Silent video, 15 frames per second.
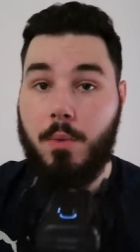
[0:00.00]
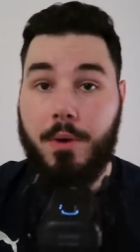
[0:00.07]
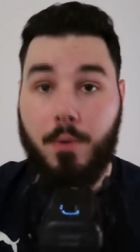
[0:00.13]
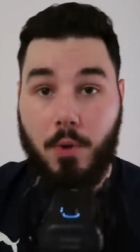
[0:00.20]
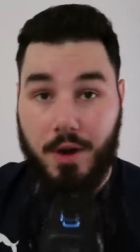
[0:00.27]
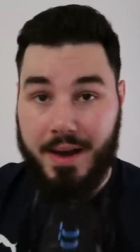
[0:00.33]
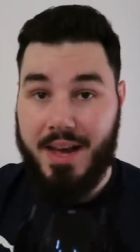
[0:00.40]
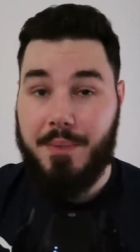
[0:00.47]
Well,
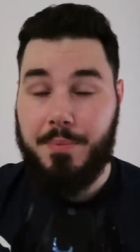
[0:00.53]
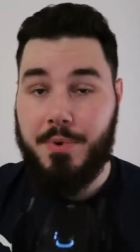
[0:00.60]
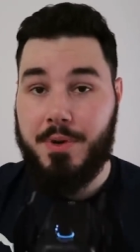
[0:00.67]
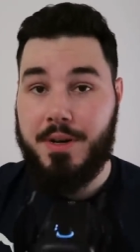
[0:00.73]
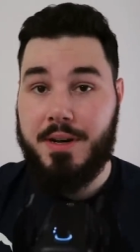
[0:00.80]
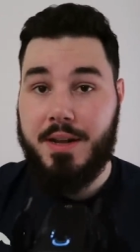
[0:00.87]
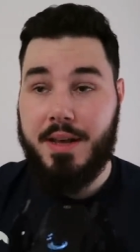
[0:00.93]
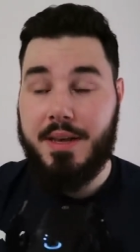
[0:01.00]
what
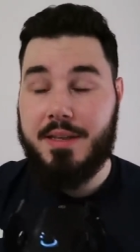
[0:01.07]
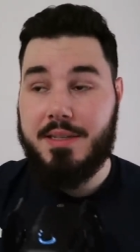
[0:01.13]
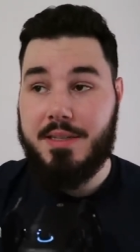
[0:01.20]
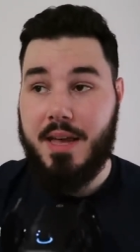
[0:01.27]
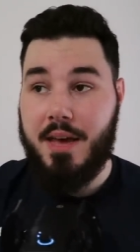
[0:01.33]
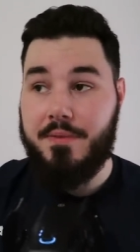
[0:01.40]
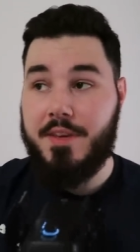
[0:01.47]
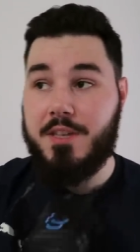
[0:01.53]
happened is
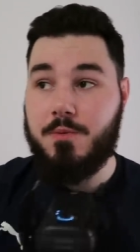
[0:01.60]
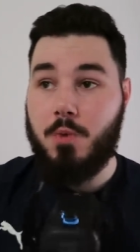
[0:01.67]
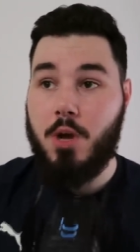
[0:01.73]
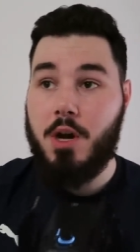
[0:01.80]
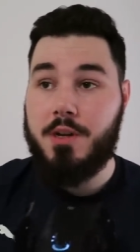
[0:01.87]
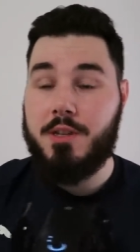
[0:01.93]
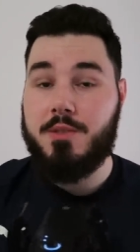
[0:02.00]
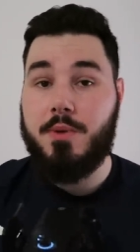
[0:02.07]
that these
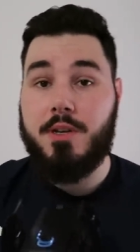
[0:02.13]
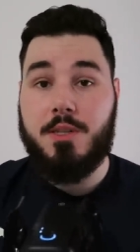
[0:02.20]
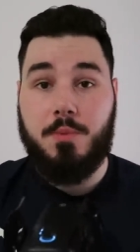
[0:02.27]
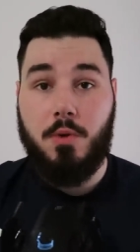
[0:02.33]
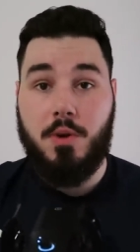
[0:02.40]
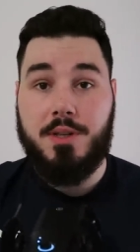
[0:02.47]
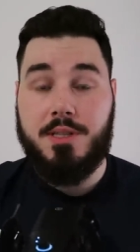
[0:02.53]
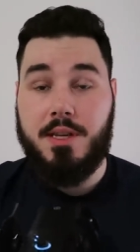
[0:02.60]
workers were
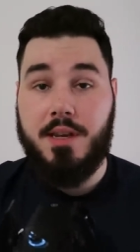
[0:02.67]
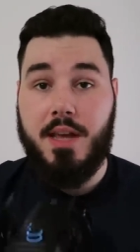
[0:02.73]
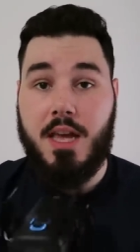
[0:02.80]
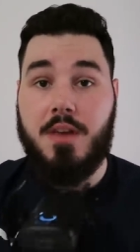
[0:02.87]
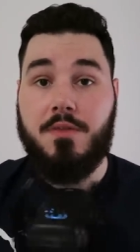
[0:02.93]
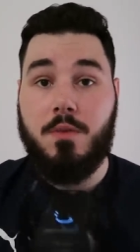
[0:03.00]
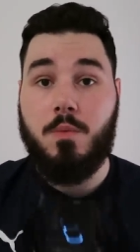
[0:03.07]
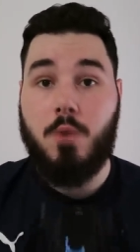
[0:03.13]
exploited
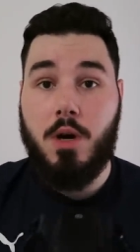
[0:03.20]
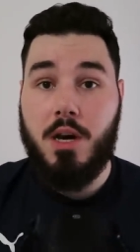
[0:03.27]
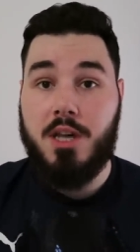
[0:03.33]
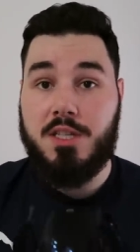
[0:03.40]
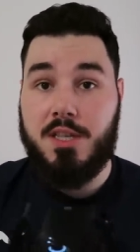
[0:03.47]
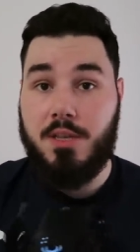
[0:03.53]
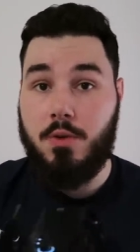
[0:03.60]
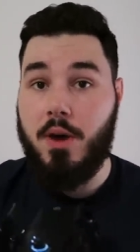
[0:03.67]
even
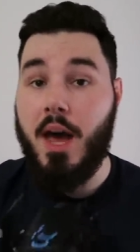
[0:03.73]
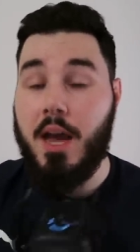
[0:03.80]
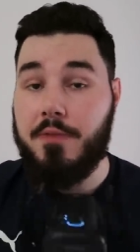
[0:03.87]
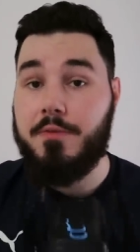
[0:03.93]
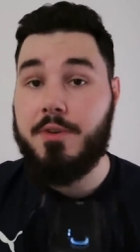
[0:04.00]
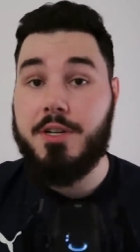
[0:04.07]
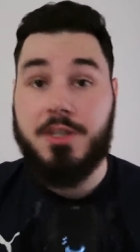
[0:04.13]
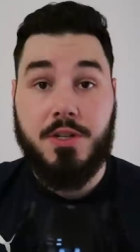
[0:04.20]
worse than your
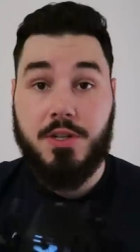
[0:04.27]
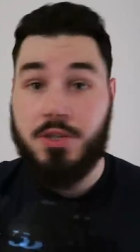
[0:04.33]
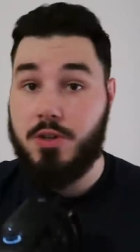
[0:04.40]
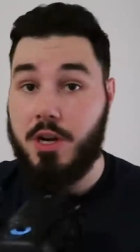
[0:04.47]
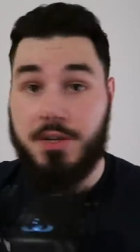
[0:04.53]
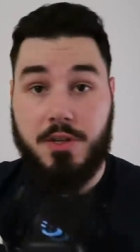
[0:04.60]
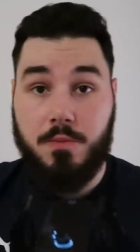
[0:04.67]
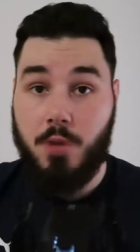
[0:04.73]
average
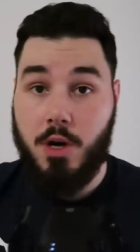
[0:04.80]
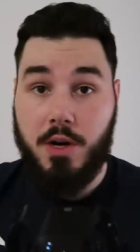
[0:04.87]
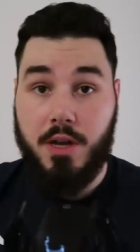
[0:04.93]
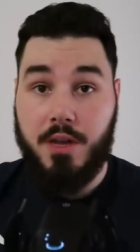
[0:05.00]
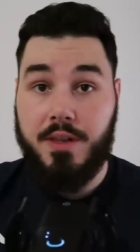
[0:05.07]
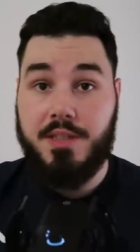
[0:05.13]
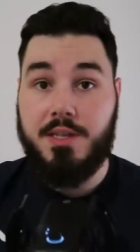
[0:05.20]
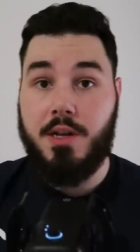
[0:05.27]
construction
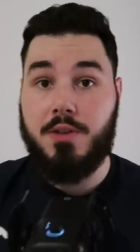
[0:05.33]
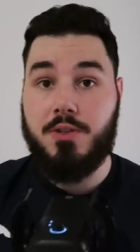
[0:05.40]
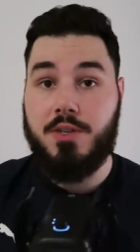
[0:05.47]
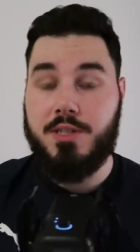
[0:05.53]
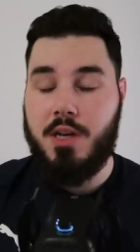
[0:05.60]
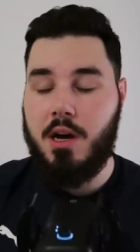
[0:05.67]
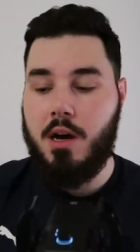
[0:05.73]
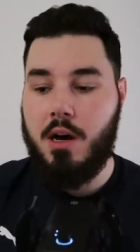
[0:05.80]
worker in these
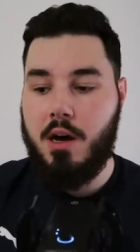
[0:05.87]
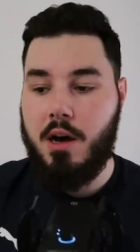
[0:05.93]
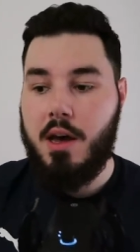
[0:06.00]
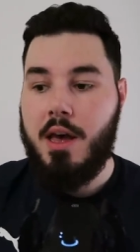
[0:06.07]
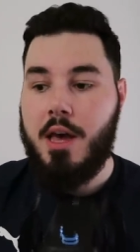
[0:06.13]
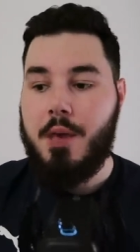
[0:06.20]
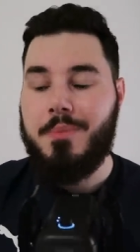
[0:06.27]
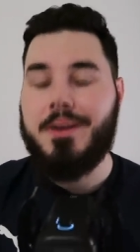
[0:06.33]
countries are
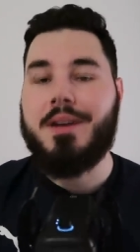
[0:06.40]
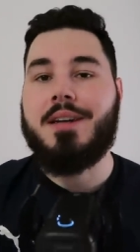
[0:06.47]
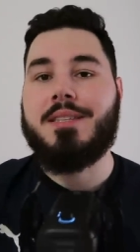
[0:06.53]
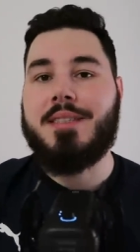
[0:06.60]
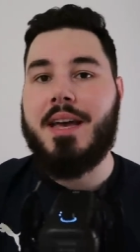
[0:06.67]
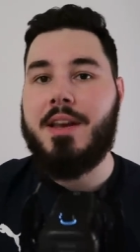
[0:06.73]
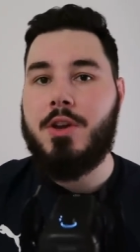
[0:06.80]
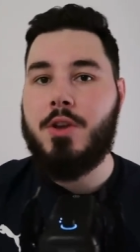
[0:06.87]

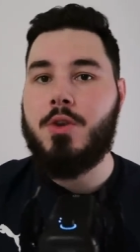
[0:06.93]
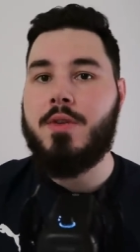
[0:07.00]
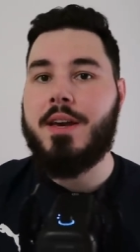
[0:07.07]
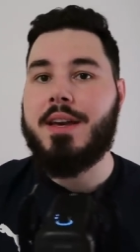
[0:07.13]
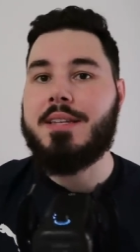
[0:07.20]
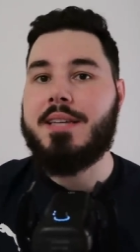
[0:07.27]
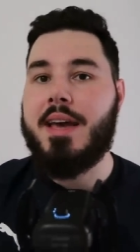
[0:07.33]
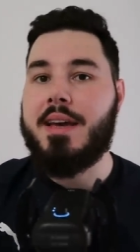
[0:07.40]
because they knew they
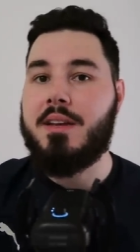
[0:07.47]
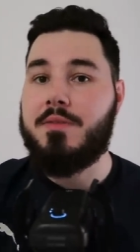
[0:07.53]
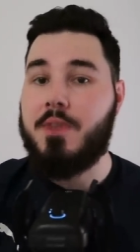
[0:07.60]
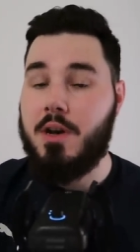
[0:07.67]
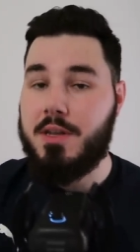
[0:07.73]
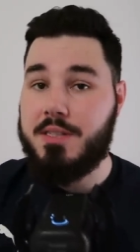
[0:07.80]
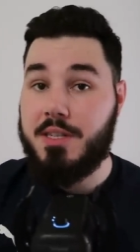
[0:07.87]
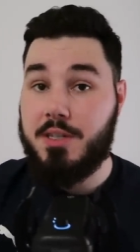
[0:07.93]
could take
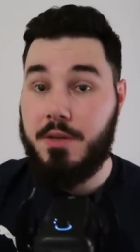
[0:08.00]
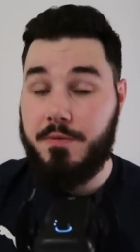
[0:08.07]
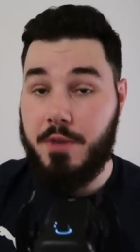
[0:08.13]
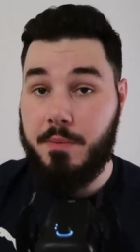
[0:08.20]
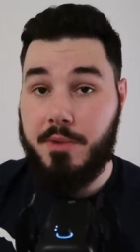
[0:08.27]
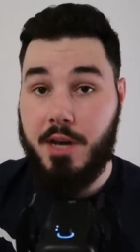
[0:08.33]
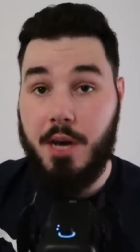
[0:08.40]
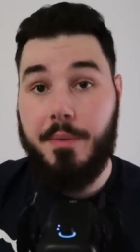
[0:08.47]
advantage of
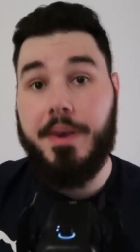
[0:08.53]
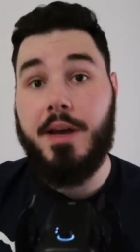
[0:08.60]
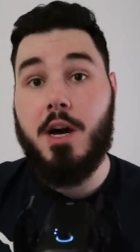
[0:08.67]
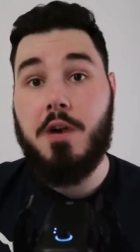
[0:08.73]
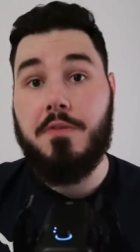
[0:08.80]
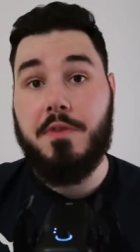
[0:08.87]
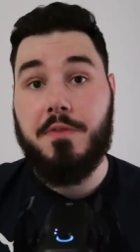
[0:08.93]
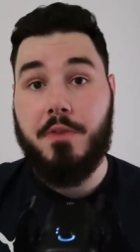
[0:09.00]
them coming
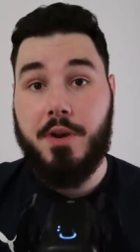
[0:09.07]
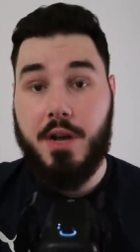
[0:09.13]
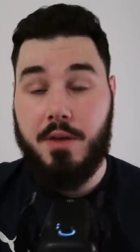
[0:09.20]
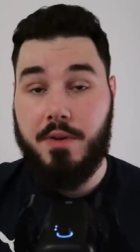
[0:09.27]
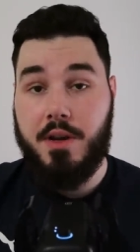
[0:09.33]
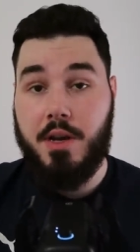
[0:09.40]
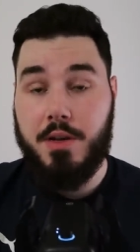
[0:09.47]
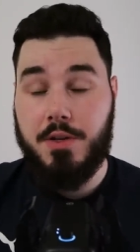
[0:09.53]
over for
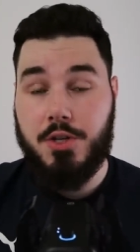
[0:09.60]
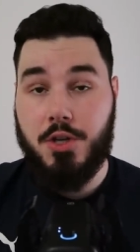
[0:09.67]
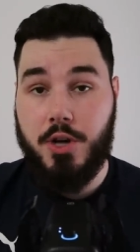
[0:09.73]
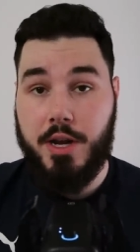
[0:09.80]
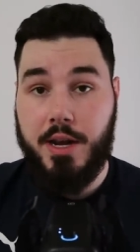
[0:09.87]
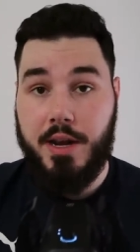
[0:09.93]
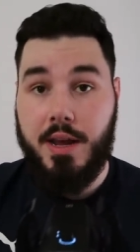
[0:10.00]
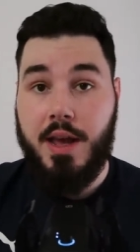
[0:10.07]
another
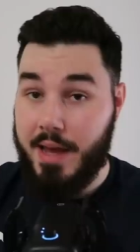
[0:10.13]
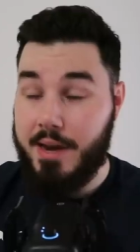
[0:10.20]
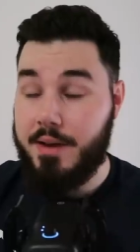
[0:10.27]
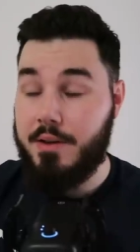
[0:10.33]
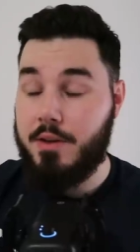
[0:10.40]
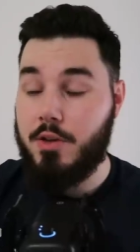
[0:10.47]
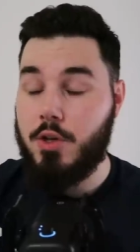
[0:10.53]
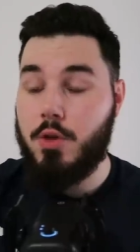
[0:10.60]
country
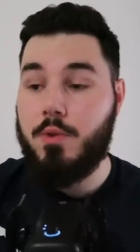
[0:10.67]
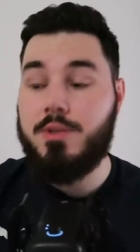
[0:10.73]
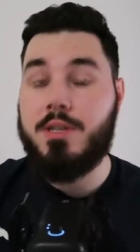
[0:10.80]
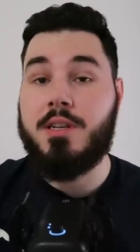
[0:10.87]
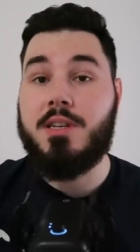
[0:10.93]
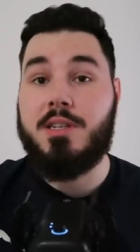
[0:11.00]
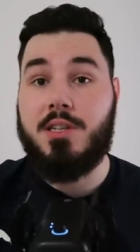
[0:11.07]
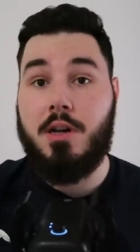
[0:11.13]
and
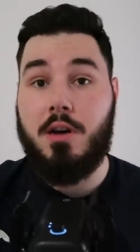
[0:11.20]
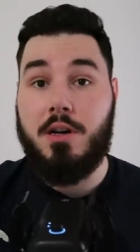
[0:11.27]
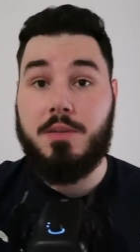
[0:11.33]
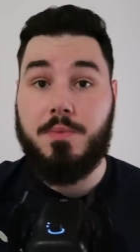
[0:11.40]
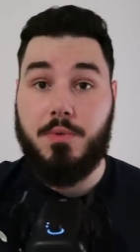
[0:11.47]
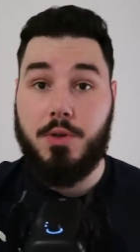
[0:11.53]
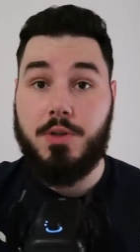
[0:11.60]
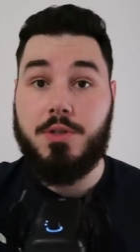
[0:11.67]
using Qatar's
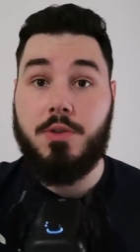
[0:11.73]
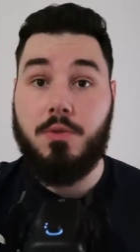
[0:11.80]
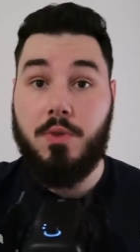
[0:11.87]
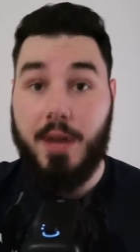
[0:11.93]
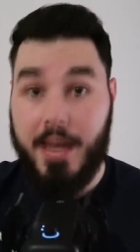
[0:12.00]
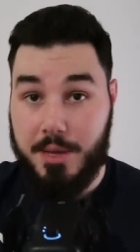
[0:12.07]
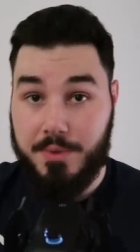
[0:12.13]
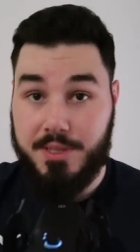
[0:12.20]
brutal
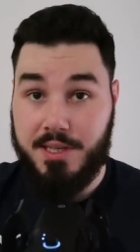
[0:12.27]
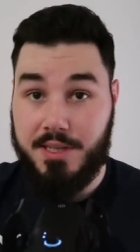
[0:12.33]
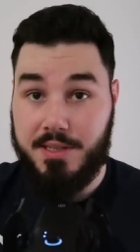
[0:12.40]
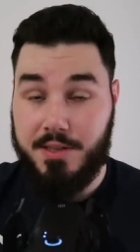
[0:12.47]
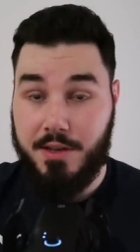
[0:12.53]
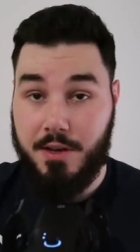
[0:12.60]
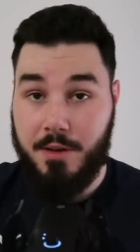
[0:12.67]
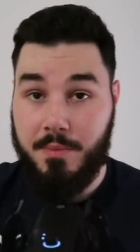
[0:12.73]
labor
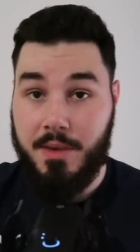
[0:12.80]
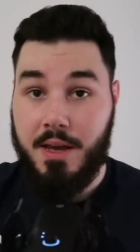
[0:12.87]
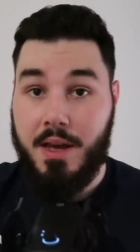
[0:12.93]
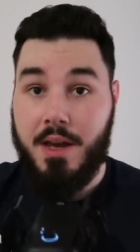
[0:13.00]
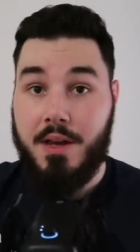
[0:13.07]
system